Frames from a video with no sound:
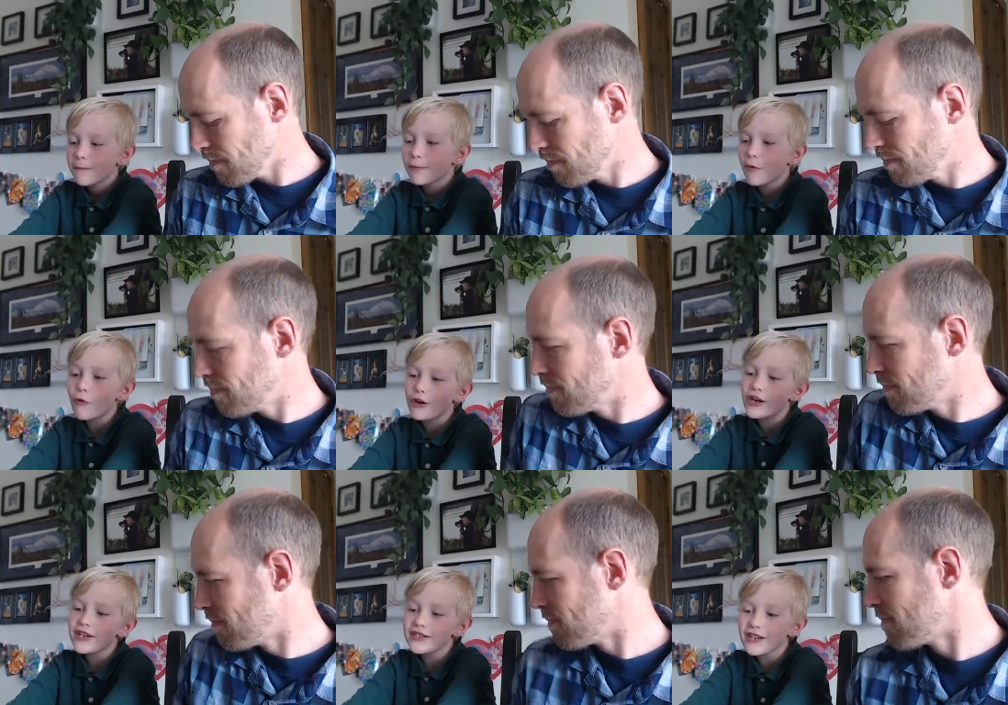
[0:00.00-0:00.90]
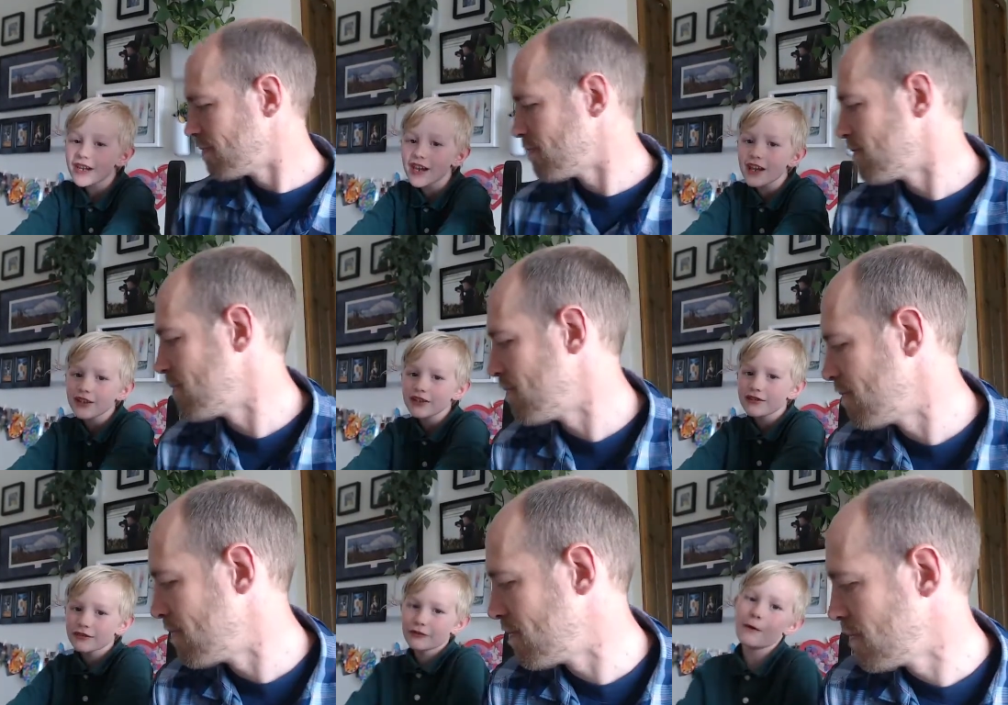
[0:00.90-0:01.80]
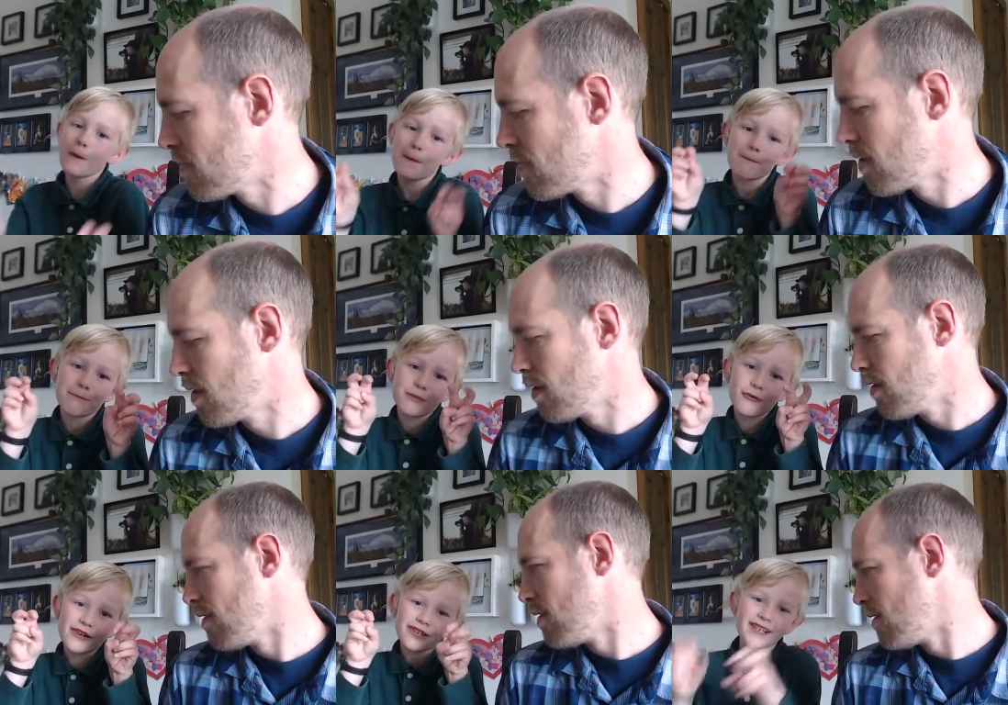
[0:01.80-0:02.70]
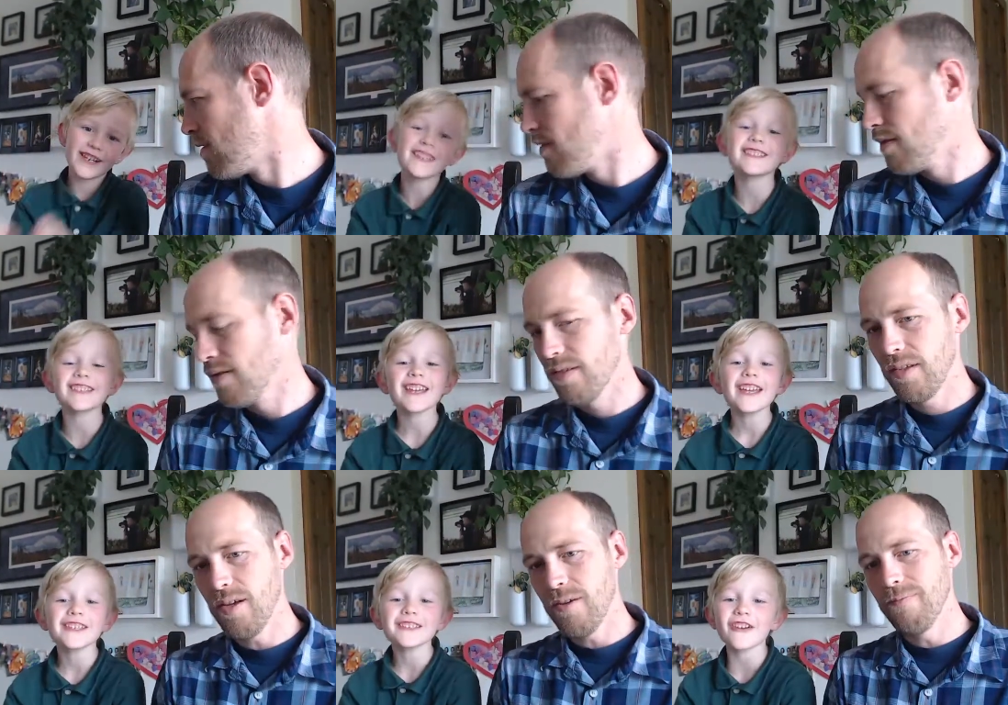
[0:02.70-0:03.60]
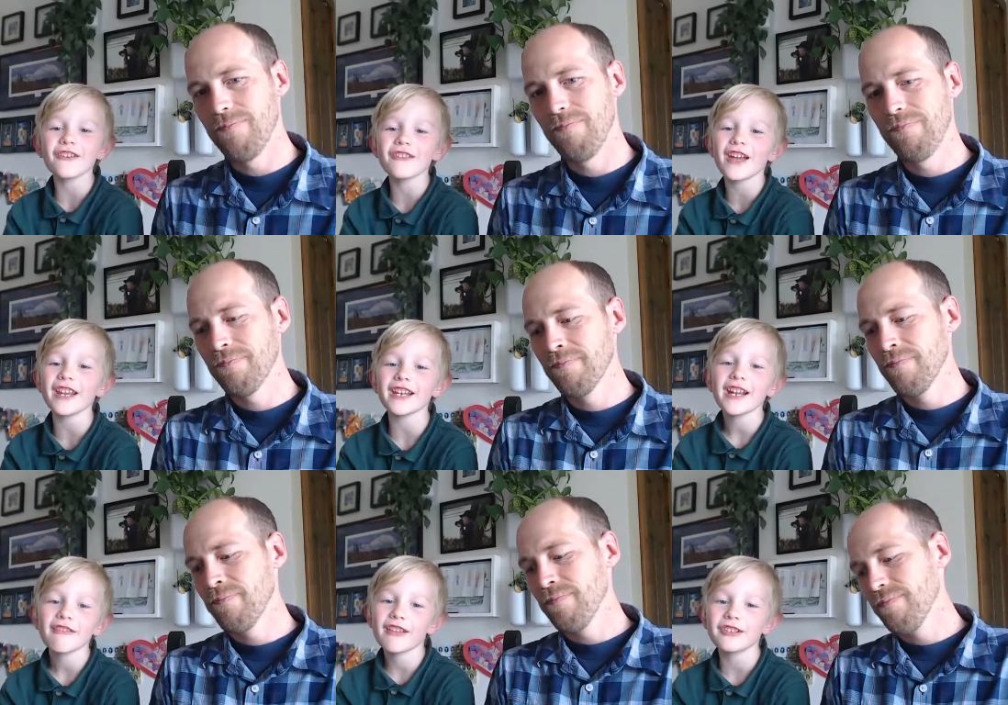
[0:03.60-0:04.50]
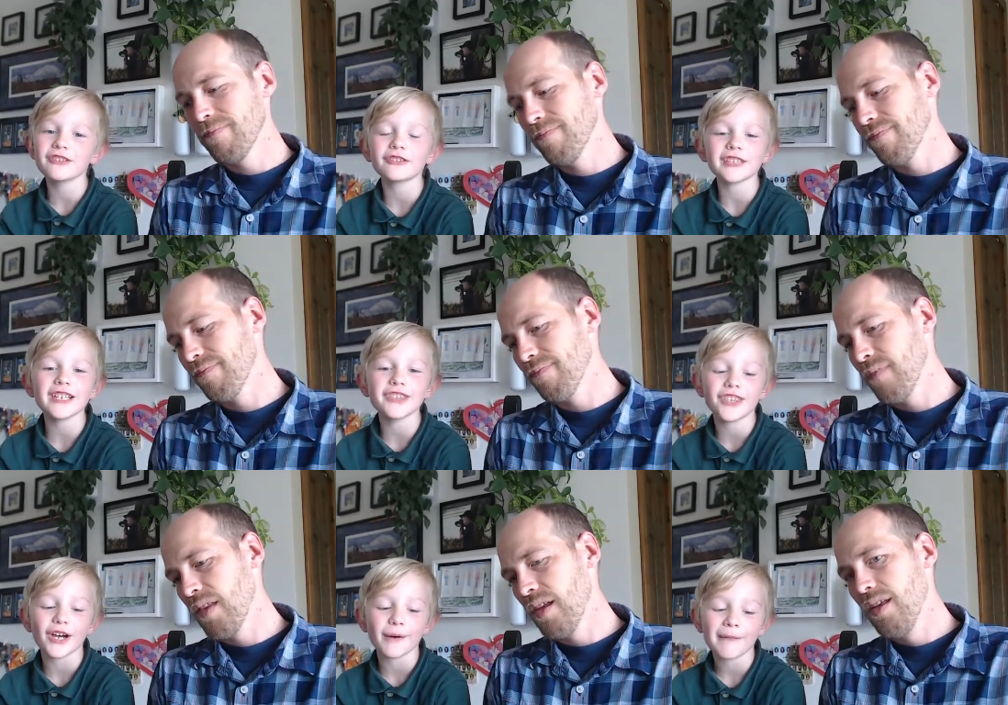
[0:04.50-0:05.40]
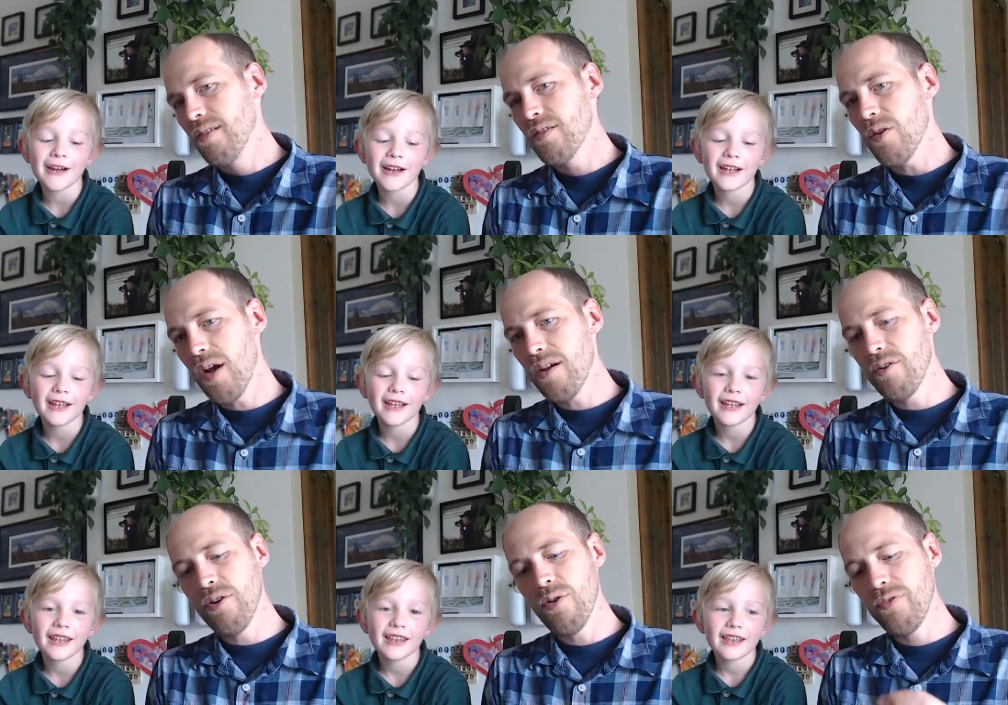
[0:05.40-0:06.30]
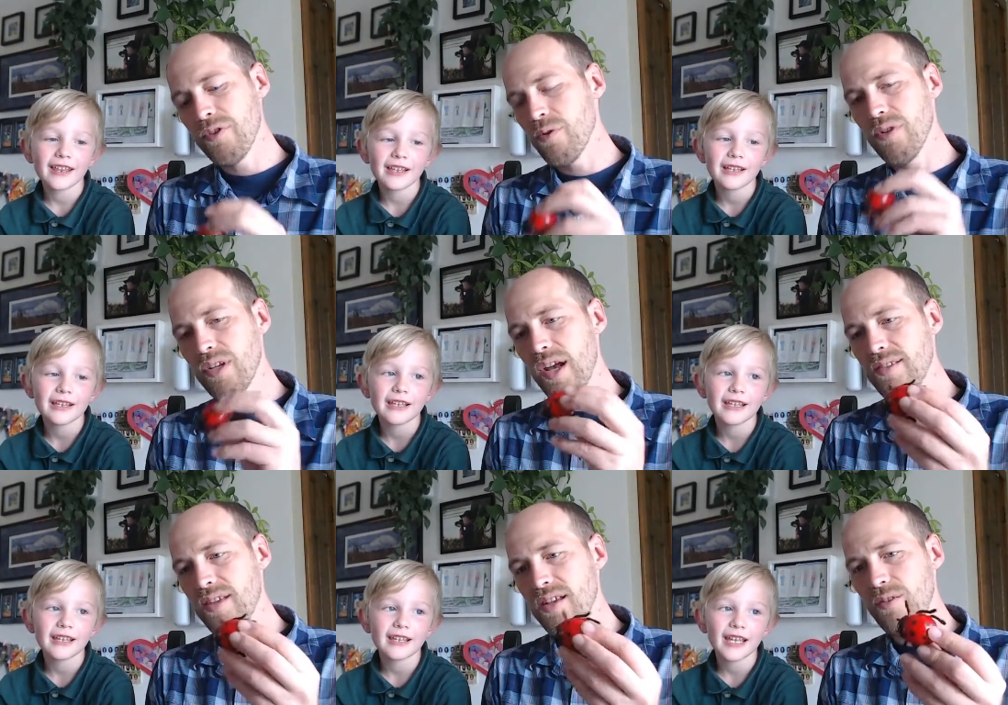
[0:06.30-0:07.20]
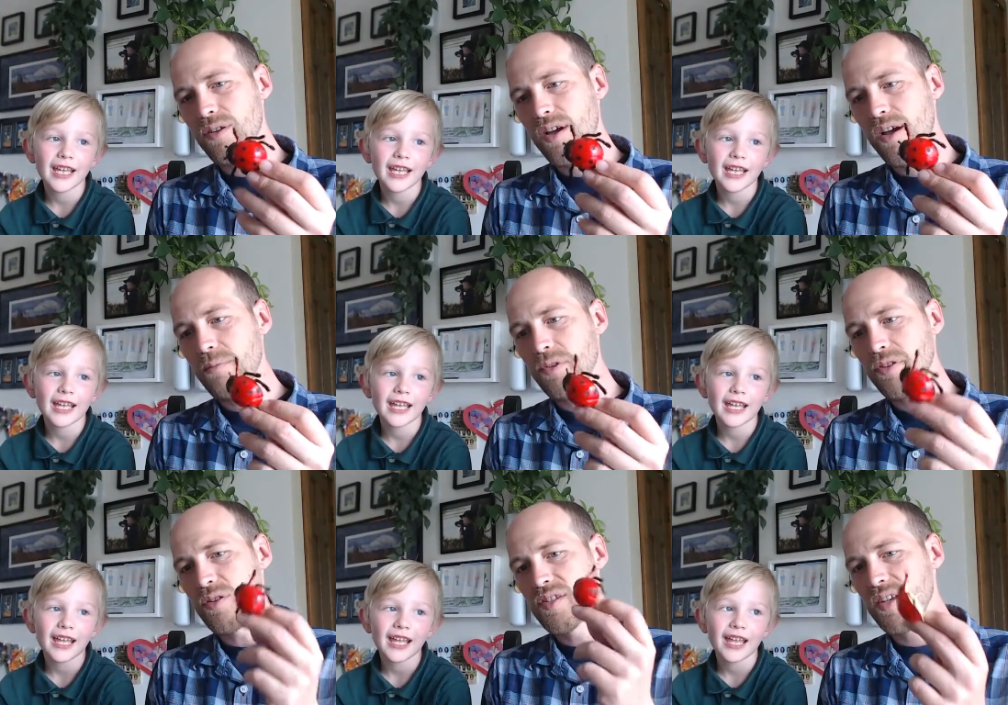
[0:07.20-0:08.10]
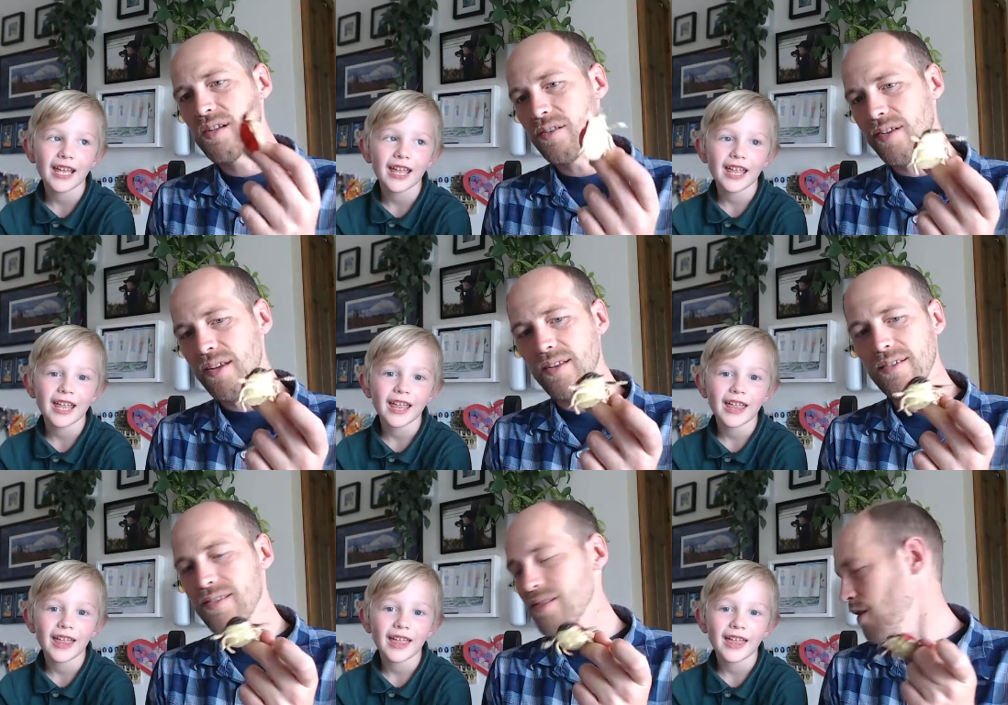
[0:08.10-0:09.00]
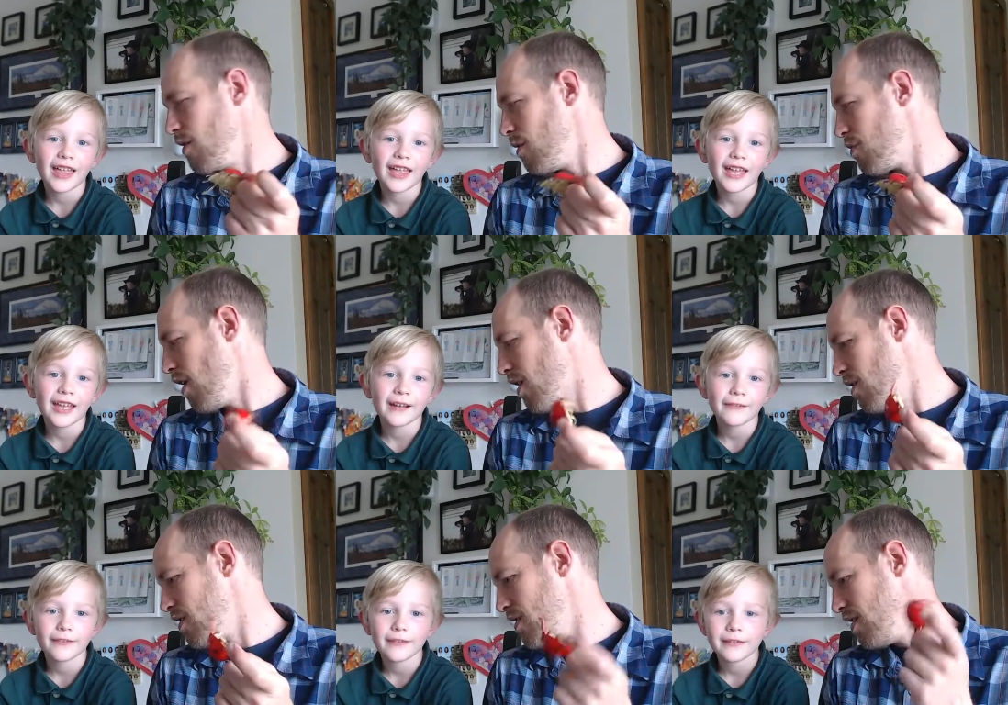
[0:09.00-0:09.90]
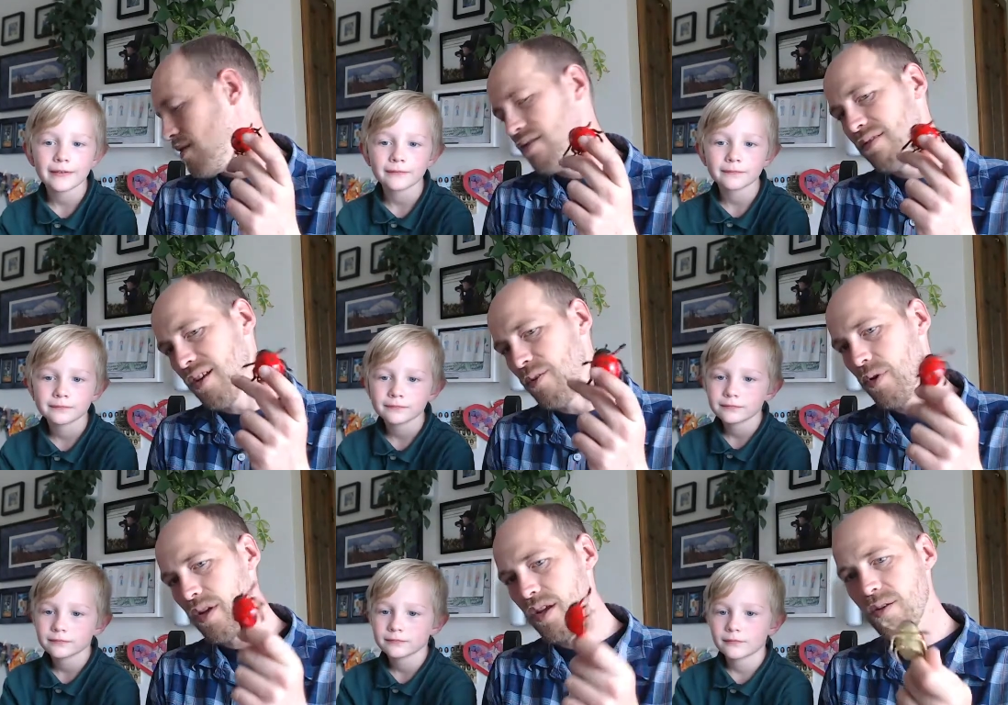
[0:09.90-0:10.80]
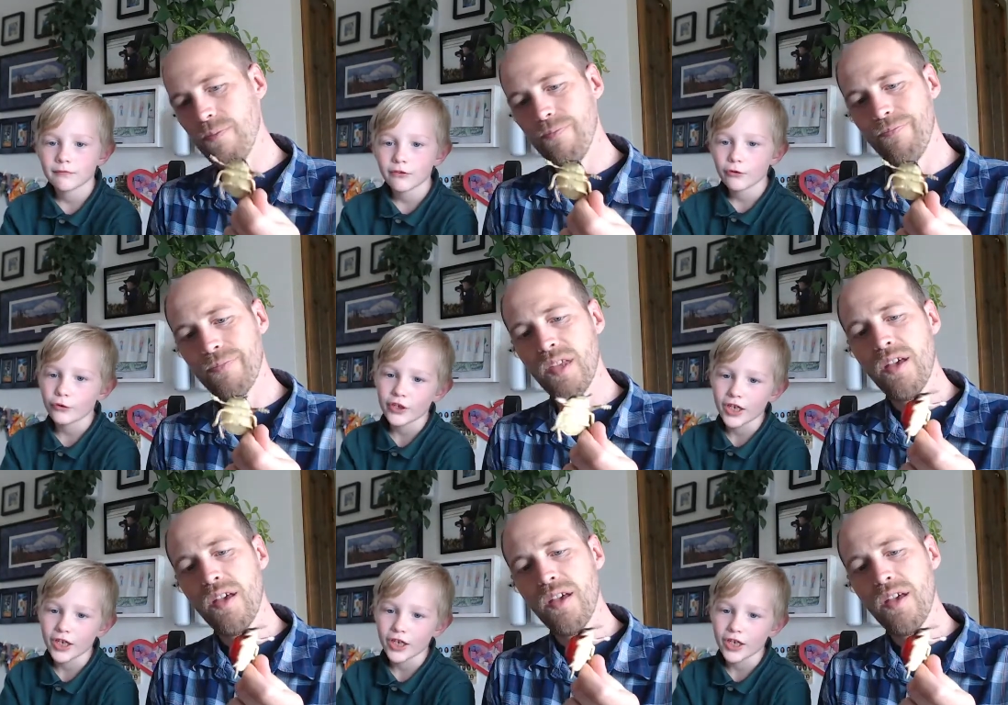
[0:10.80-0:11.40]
Speaker 1: poisonous. Er, poisonous, yeah. so then they don't eat them.
Speaker 2: So I don't know if they're really not tasty or not, but they're signaling to other predators that they don't want to eat them. not.